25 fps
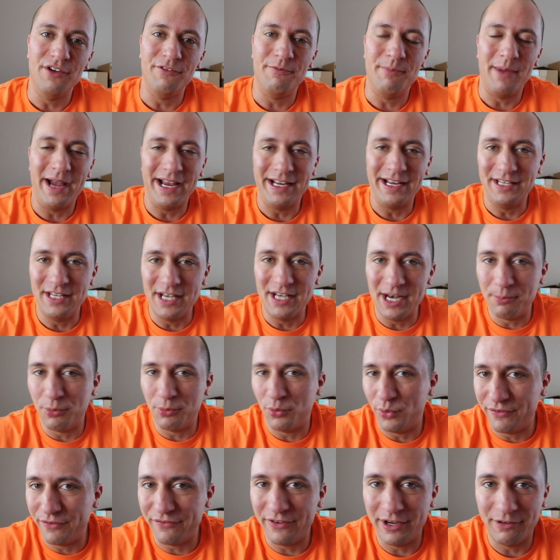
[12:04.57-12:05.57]
my
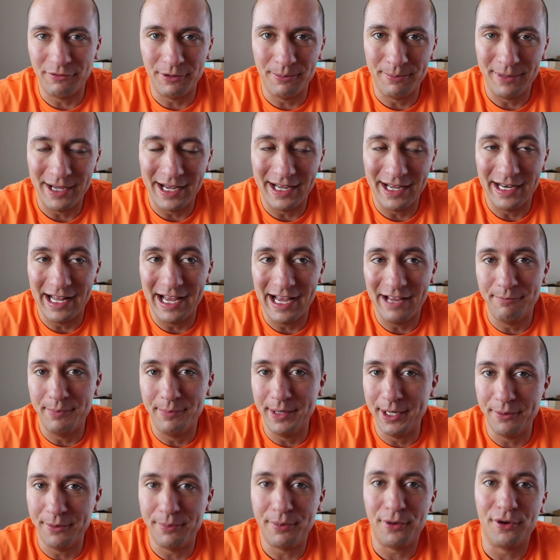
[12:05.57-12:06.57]
#1 favorite bot. I've
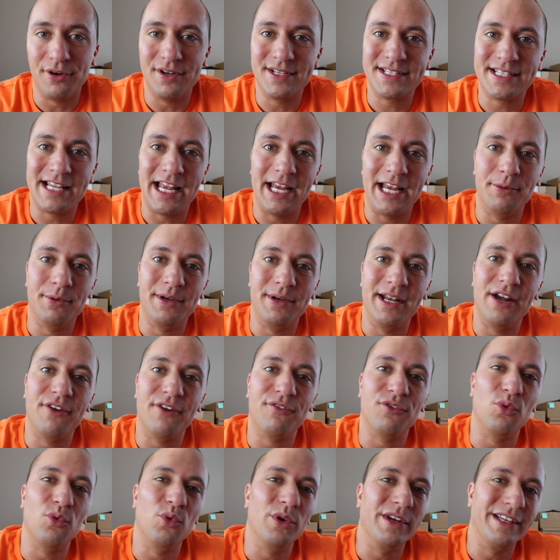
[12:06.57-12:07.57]
been a part of Cyber now
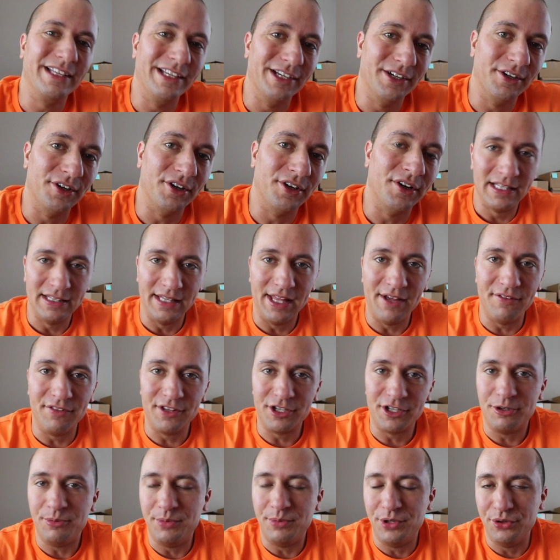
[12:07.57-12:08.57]
for 1 year. Love the
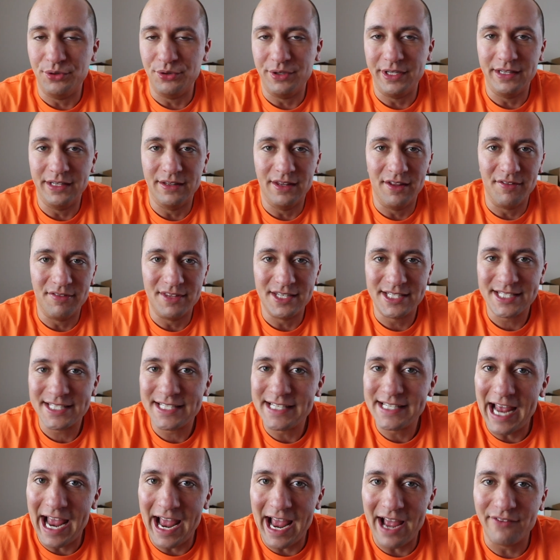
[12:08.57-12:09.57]
community, love the
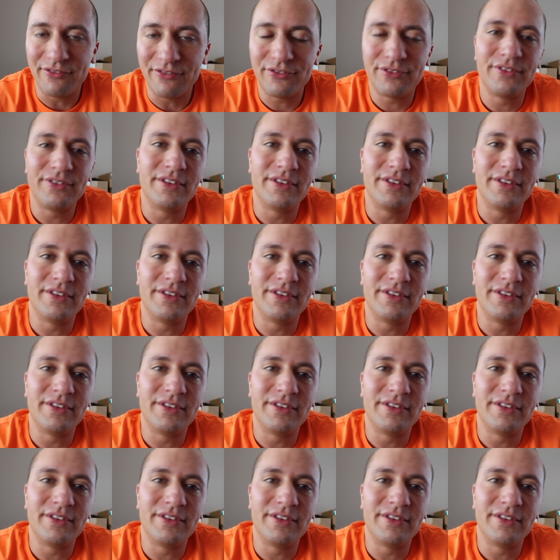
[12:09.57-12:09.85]
staff.